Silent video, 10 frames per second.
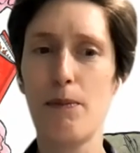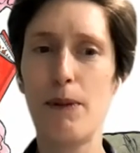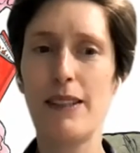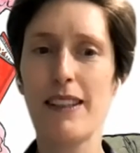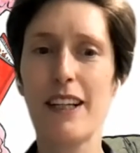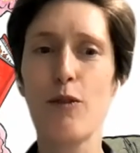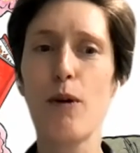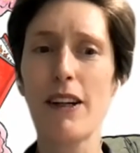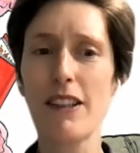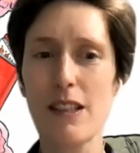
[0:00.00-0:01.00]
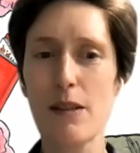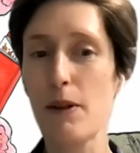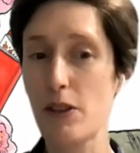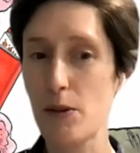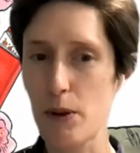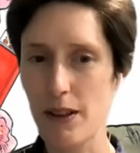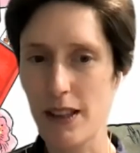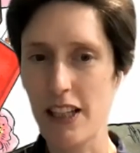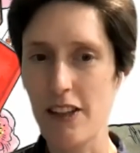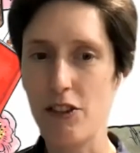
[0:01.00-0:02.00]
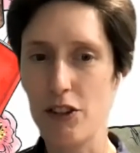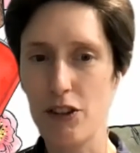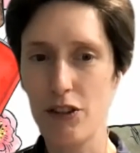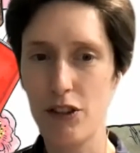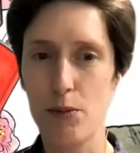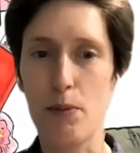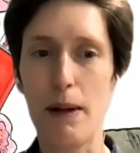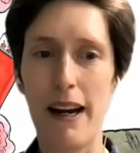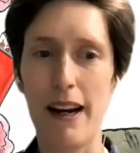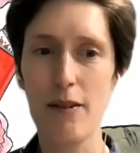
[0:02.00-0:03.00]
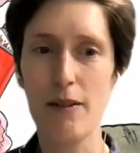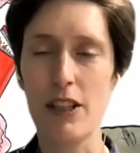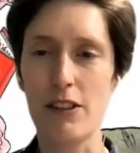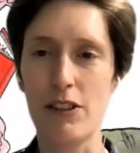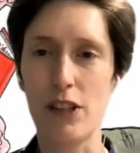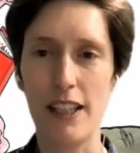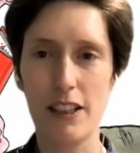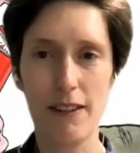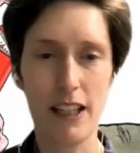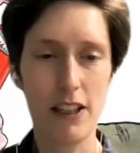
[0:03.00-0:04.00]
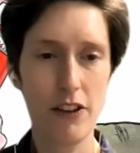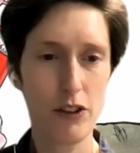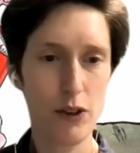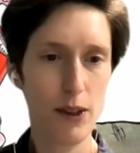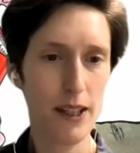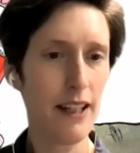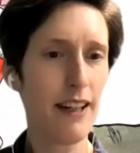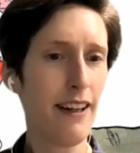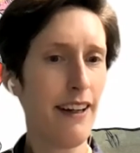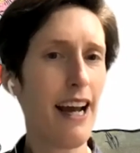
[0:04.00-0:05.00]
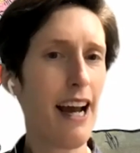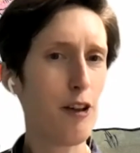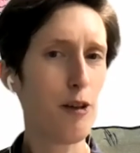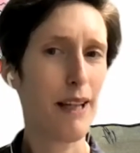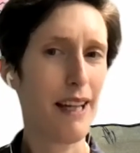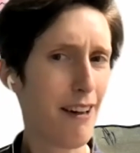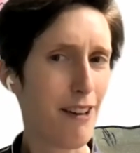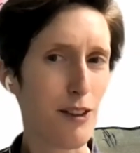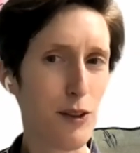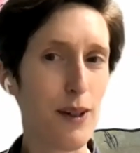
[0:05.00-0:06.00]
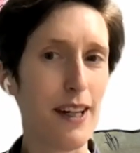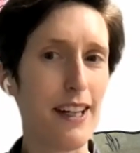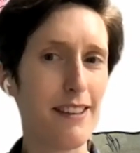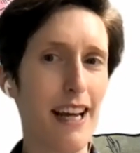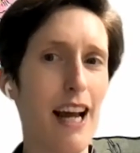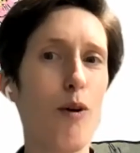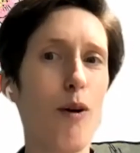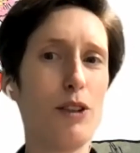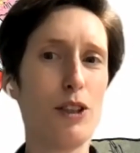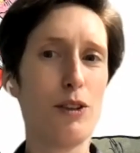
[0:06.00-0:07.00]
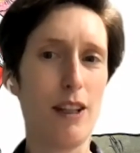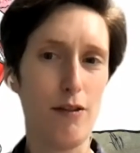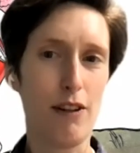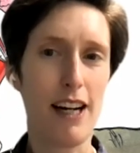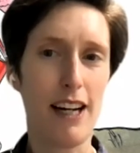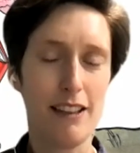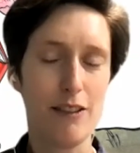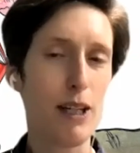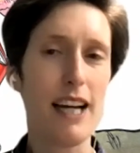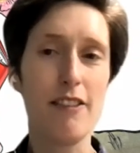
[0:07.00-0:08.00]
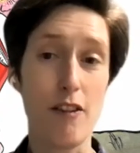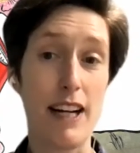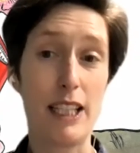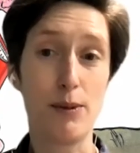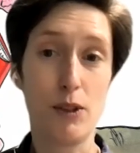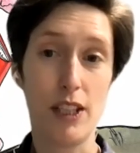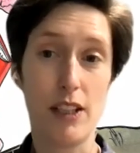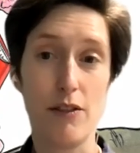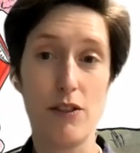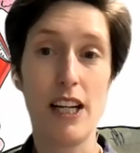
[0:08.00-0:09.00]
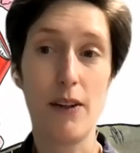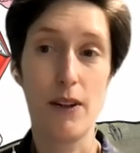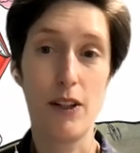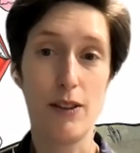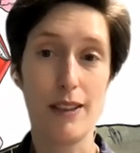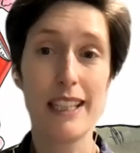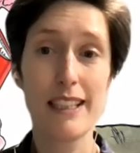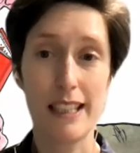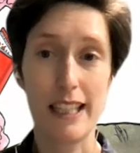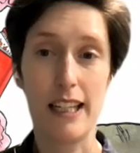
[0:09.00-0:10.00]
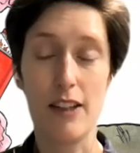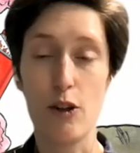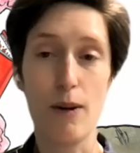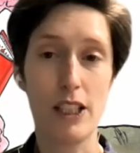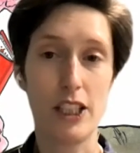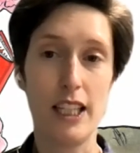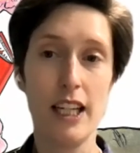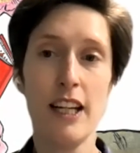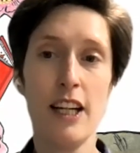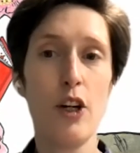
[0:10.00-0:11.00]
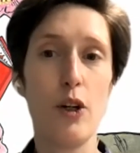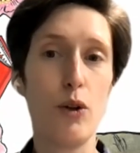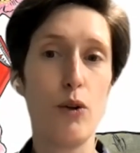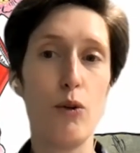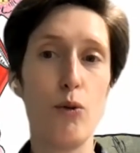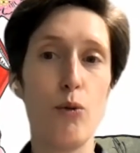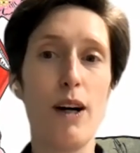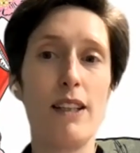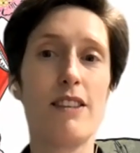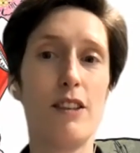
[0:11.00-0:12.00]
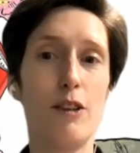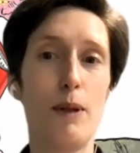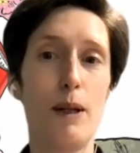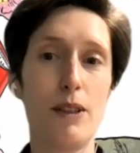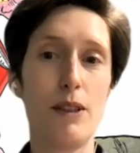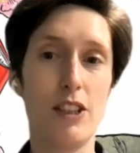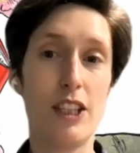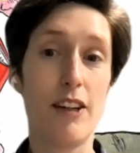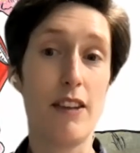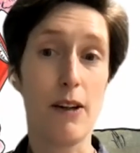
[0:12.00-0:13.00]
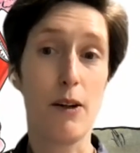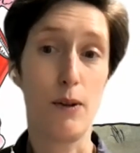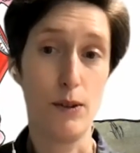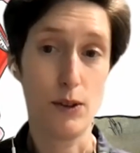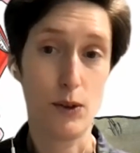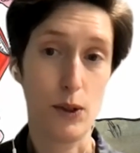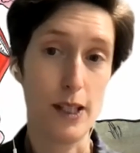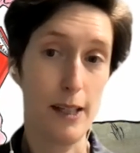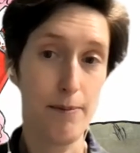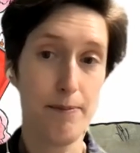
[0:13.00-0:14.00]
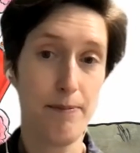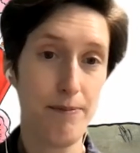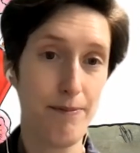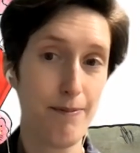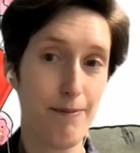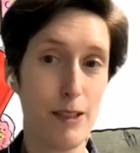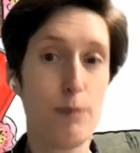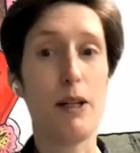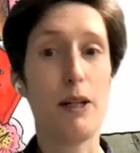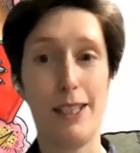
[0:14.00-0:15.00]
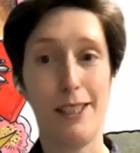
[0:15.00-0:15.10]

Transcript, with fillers: basically what is the most important thing you do to prepare when you're trying to write a new story how do you plan out your stories and what would you advise what kind of advice would you give to anyone who's listening or watching who wants to be able to share their own story it's a big question